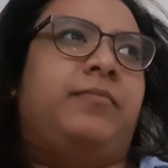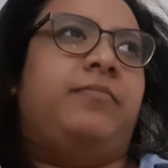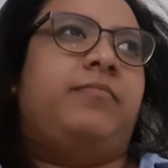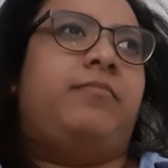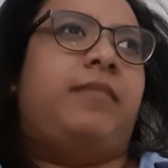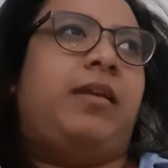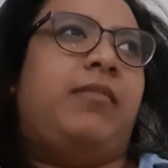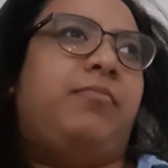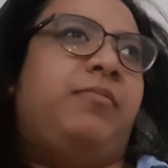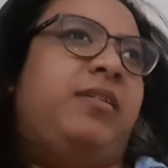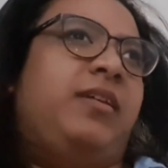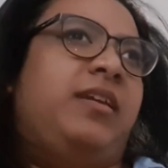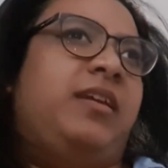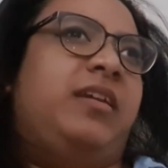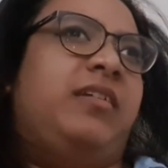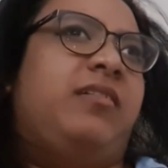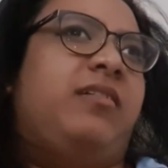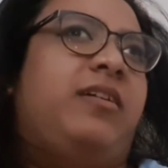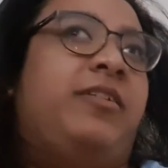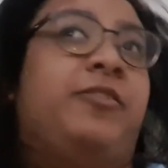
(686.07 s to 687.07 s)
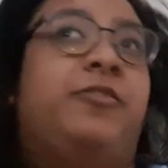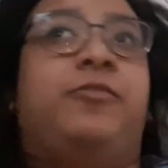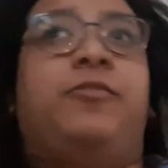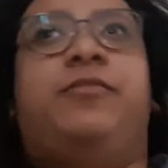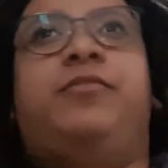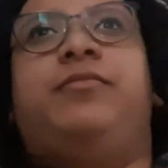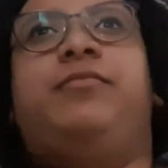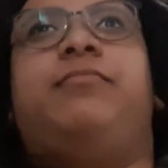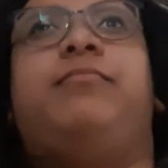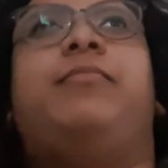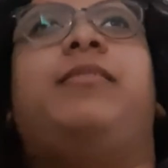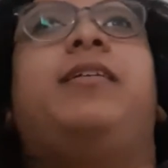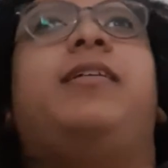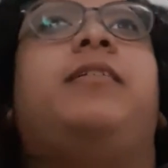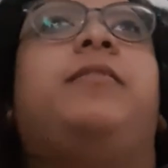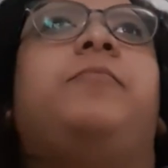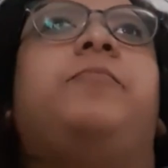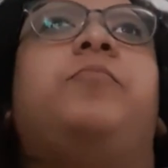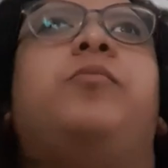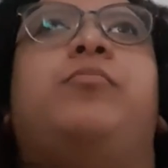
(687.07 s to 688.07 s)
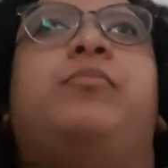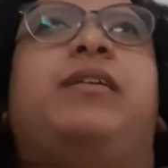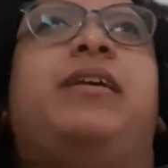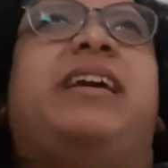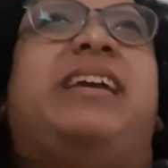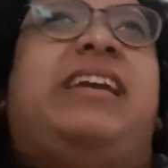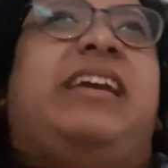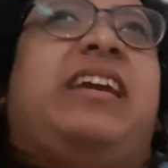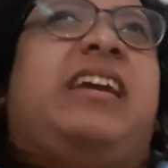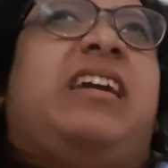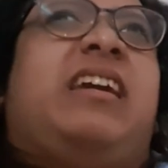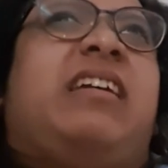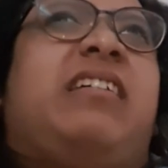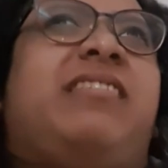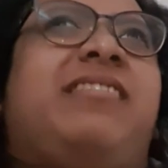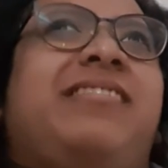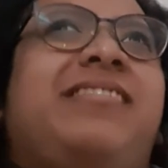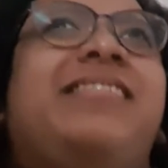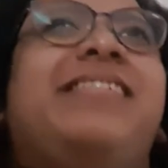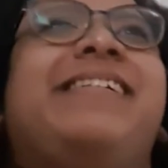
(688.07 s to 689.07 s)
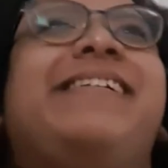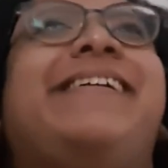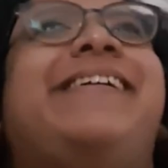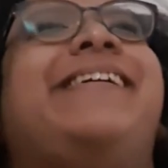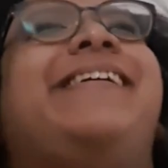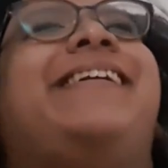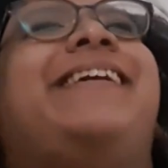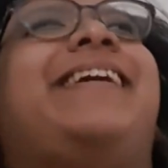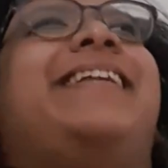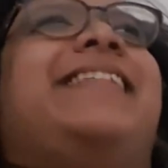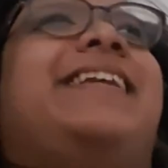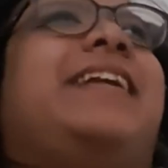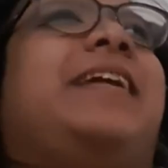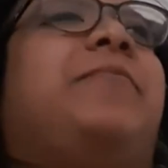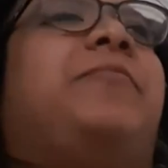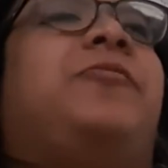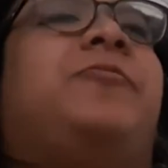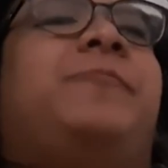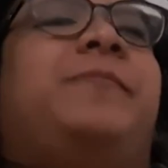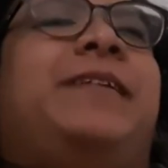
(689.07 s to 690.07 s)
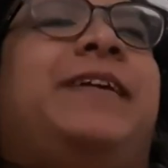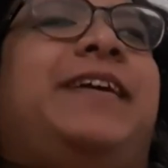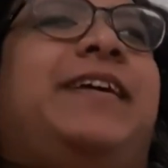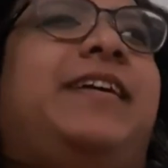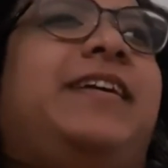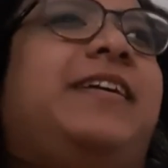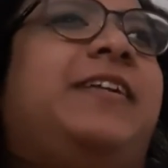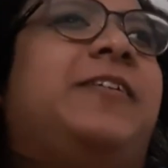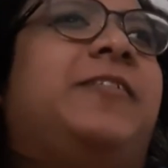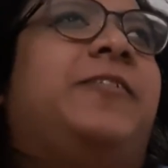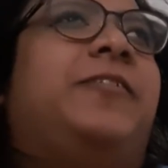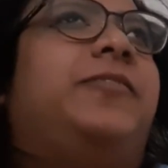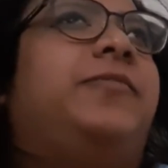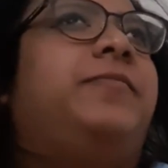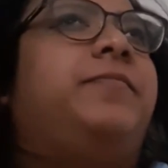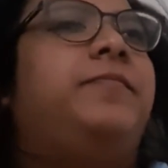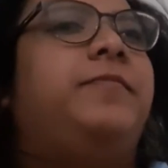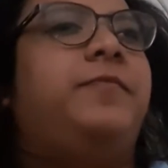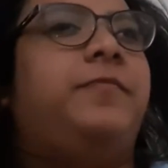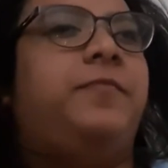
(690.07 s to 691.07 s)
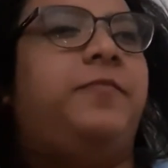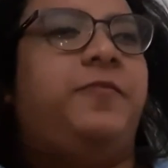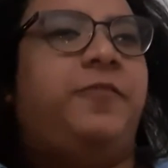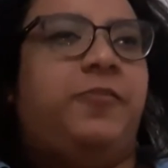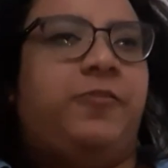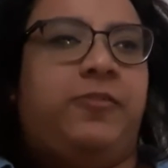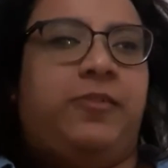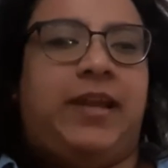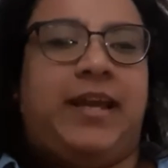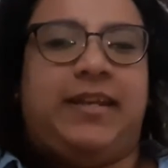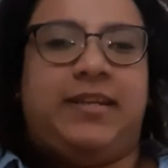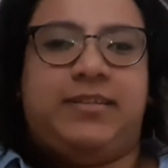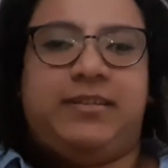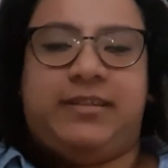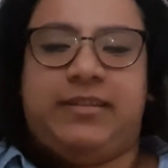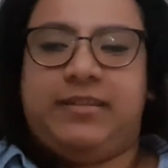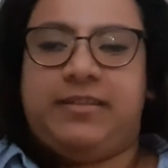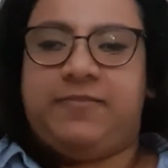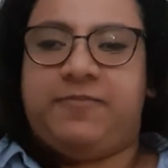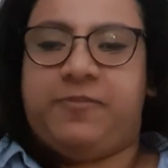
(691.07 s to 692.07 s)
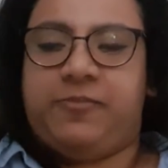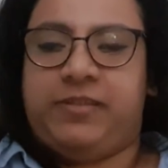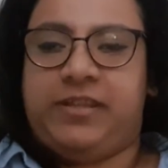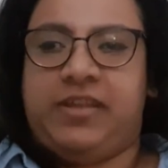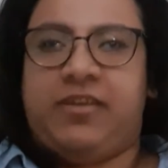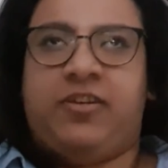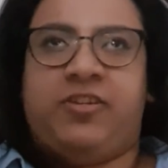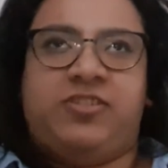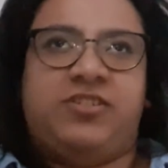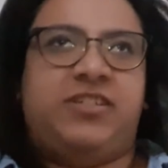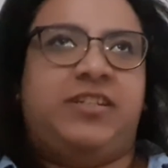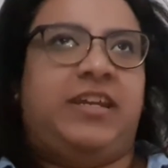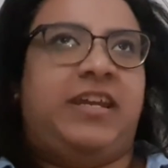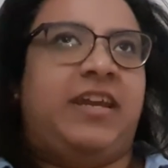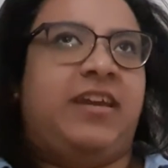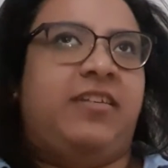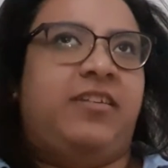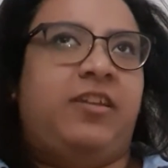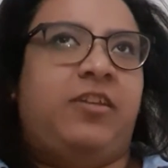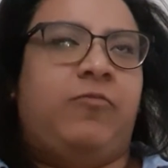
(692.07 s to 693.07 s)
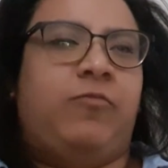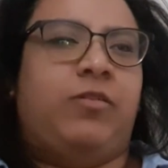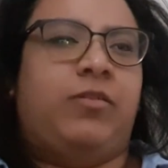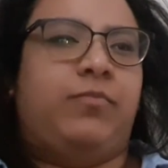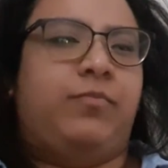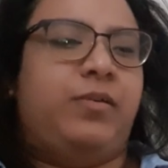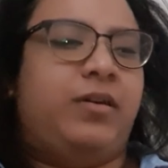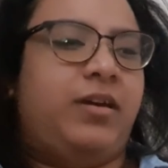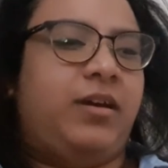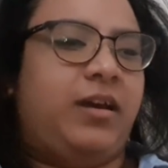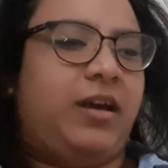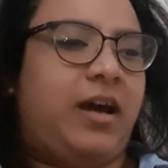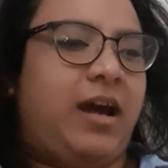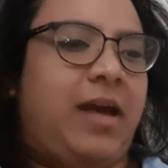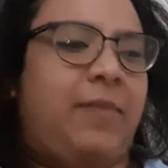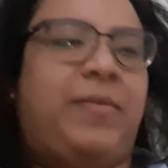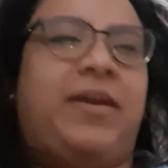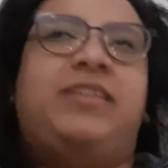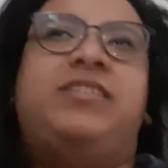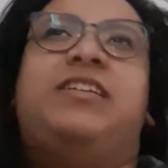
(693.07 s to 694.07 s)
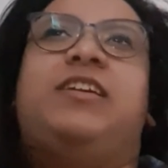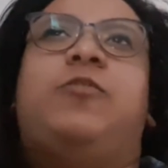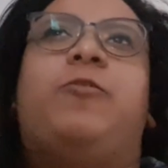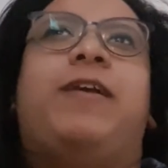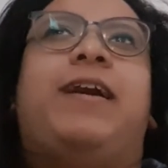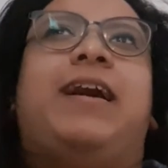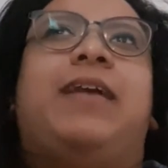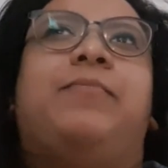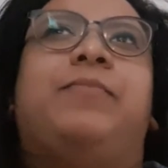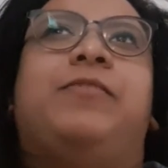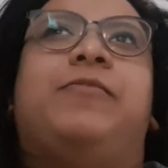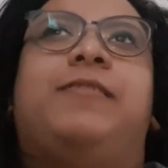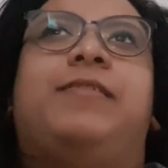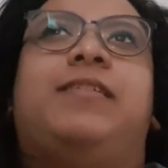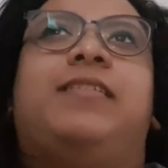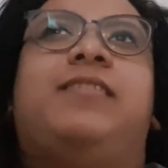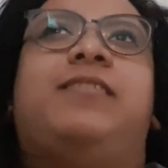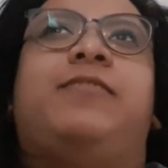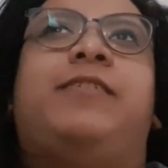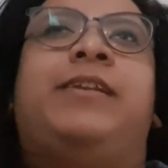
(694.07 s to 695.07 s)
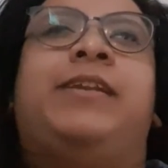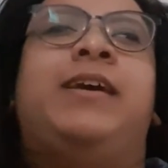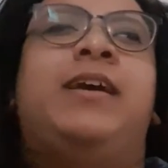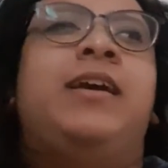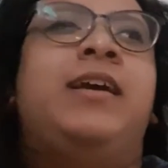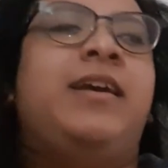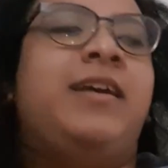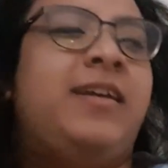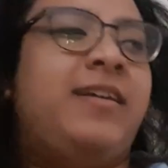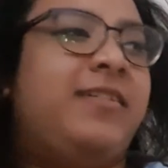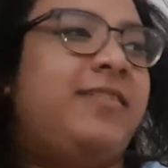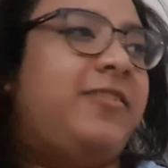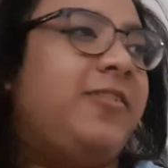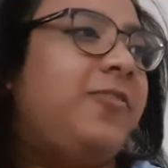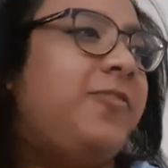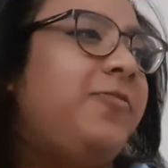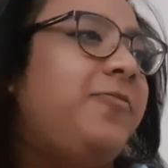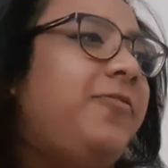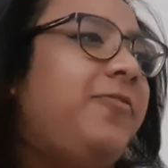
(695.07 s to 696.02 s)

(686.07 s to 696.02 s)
maybe, I don't know, probably a year and then I'll probably, feel the urge to get a new one, but I'm actually quite happy with this one. So